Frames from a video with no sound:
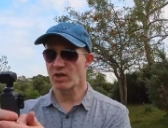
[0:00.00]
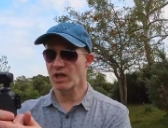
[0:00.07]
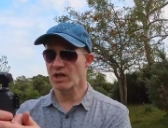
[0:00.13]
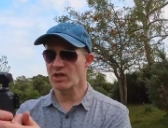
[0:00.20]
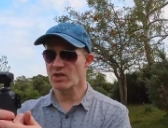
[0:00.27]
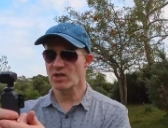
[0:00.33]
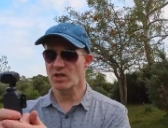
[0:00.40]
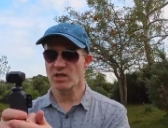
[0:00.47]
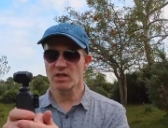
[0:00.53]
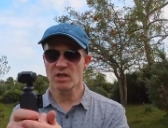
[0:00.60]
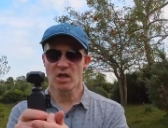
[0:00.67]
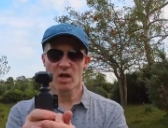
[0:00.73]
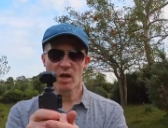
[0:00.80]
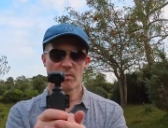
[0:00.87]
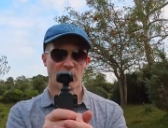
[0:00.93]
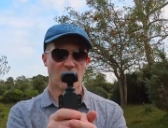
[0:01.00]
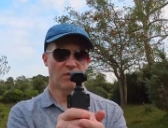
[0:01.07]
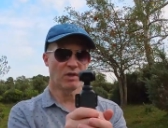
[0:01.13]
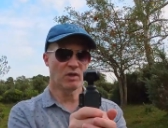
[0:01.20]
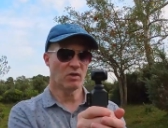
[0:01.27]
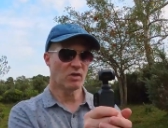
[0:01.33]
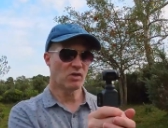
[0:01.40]
I actually
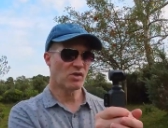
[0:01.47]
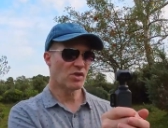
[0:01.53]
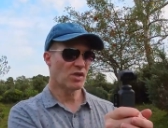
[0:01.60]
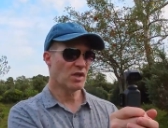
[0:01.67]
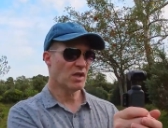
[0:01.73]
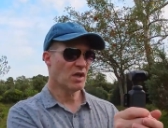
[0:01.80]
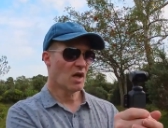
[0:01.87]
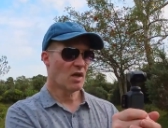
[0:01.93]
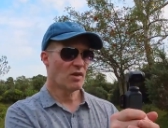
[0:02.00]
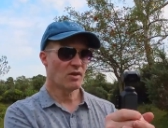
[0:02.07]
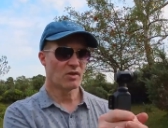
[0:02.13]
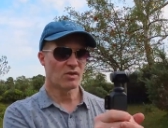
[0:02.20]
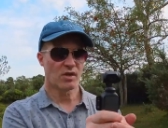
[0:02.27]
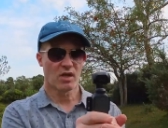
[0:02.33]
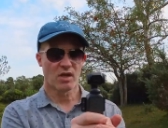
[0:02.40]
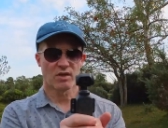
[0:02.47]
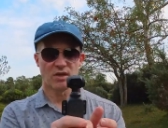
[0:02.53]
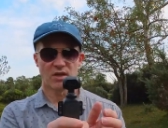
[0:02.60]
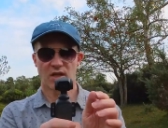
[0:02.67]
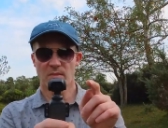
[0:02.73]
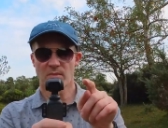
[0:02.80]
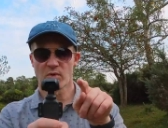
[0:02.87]
move it, you can see that
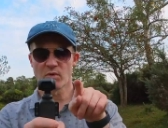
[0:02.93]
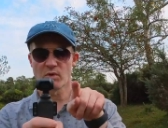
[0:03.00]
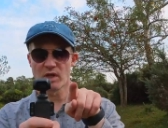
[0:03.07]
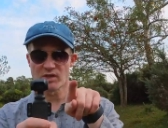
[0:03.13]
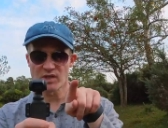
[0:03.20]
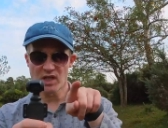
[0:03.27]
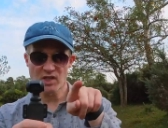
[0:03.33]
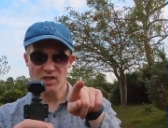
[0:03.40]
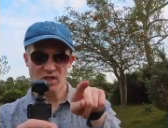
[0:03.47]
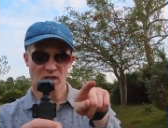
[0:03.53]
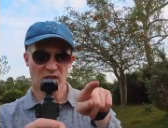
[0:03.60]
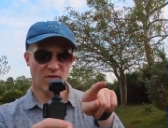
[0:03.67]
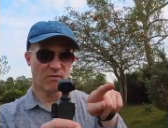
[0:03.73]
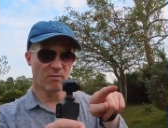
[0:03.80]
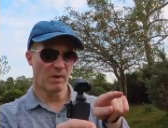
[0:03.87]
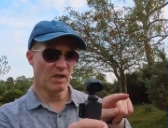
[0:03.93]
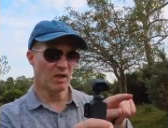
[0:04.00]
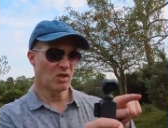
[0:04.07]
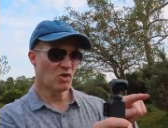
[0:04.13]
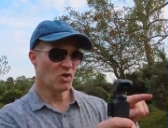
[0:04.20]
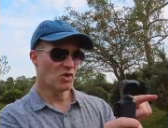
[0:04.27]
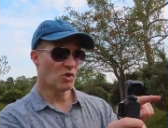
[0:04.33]
the gimbal is actually
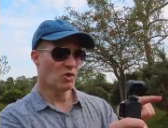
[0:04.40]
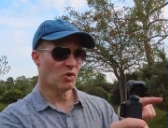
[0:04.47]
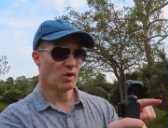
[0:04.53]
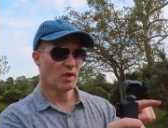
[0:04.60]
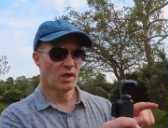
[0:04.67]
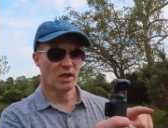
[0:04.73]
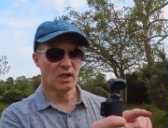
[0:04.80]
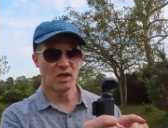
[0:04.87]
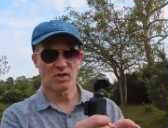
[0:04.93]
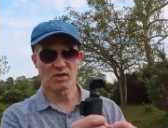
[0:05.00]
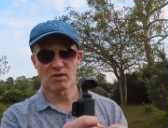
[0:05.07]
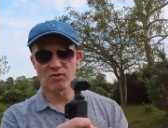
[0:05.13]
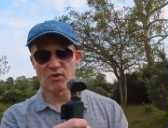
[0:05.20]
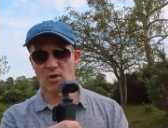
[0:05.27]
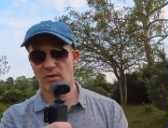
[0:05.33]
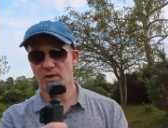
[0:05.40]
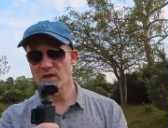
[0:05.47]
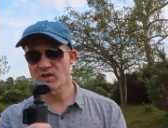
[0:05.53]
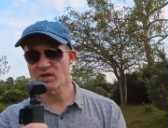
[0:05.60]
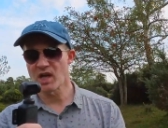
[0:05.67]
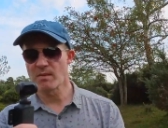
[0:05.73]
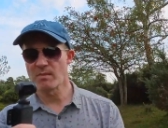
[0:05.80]
making sure it's following
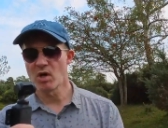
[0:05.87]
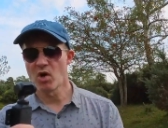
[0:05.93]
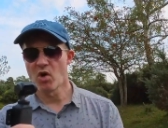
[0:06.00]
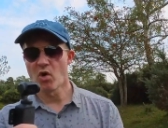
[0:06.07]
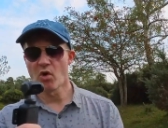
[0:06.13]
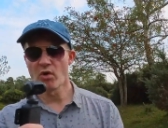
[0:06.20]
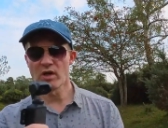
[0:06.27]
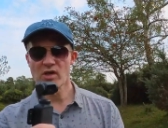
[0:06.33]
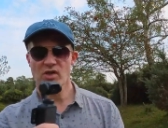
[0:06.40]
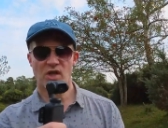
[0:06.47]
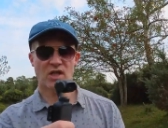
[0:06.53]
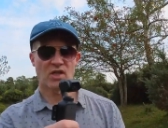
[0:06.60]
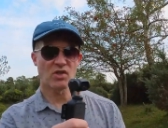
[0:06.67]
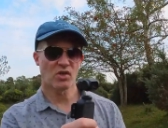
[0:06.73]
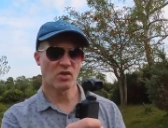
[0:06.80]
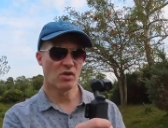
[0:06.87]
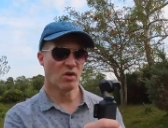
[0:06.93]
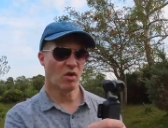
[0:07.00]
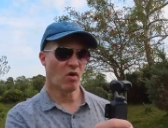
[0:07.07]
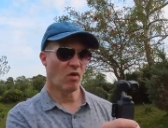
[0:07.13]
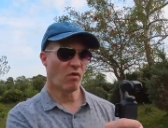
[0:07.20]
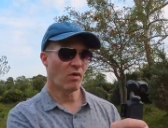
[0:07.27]
the same orientation
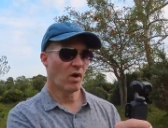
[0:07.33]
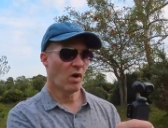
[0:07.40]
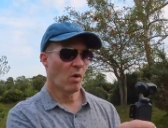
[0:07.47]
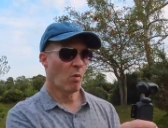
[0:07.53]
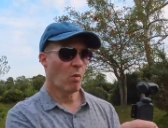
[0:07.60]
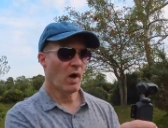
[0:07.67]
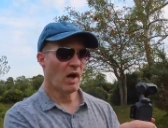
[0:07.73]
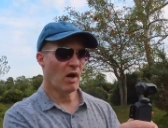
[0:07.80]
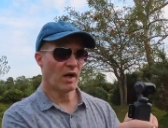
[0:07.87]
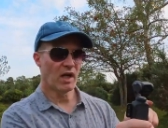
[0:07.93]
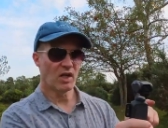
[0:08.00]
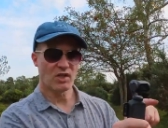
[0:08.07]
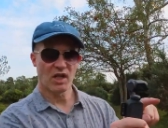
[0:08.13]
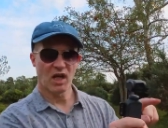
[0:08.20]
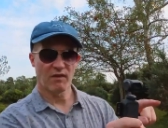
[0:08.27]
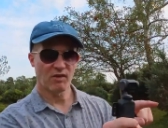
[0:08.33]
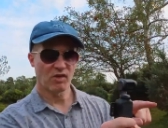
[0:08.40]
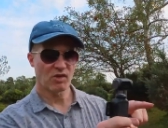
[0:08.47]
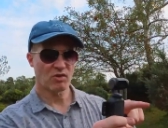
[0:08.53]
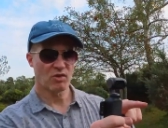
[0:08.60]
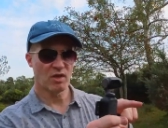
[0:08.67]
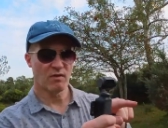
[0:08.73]
of where I actually have the
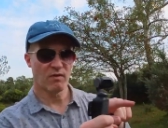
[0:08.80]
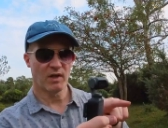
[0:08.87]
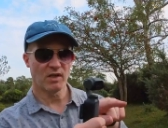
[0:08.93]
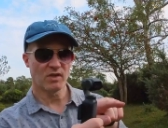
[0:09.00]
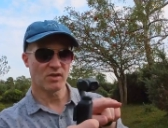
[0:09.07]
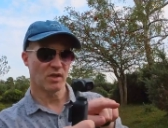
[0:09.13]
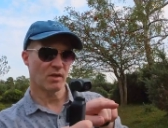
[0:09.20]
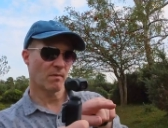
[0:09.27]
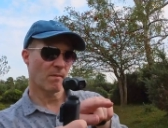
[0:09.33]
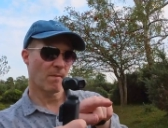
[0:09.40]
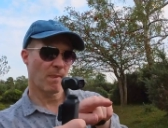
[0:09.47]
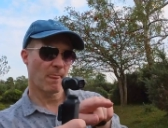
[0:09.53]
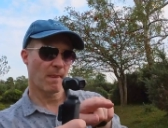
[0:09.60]
screen facing.